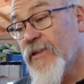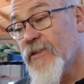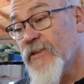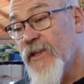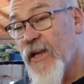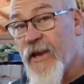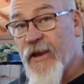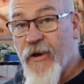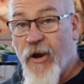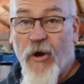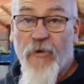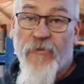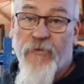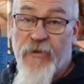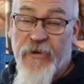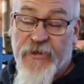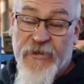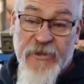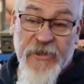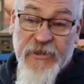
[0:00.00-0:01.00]
yeah, hopefully
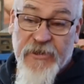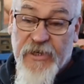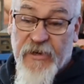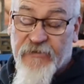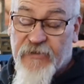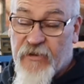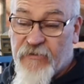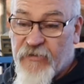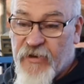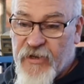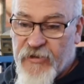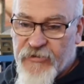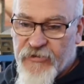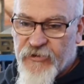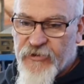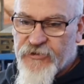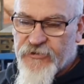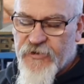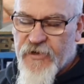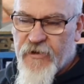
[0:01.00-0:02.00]
she doesn't have to have knee
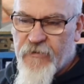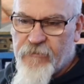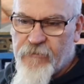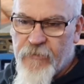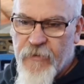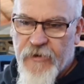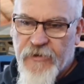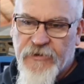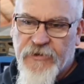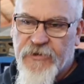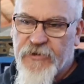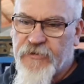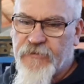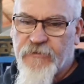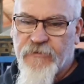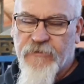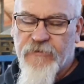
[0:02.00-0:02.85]
surgery, because